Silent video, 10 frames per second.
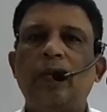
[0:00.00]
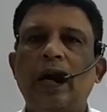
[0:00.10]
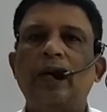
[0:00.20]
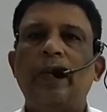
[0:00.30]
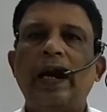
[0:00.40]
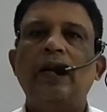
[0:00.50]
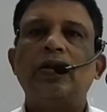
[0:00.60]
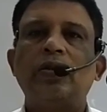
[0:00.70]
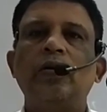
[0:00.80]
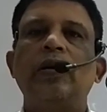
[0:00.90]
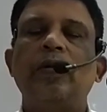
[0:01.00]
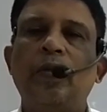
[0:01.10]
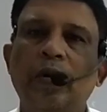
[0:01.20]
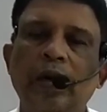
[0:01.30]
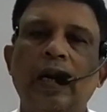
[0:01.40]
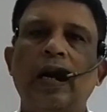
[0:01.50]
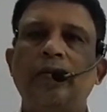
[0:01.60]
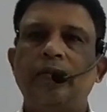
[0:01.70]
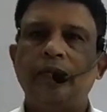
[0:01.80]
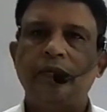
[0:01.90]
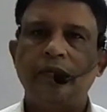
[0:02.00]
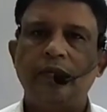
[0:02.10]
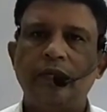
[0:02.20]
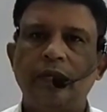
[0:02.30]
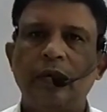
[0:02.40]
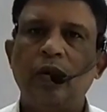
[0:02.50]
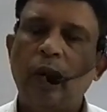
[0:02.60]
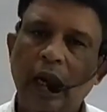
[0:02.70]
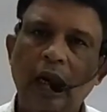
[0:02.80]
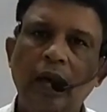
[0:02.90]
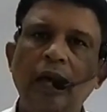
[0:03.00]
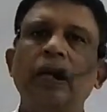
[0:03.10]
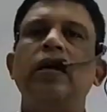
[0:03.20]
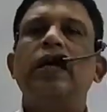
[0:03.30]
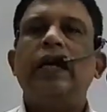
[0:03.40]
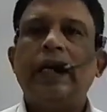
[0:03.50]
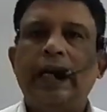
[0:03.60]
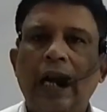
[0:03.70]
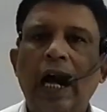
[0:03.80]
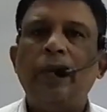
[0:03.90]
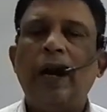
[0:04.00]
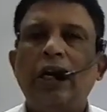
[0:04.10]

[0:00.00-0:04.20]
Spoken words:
power minus 24 gram. While gram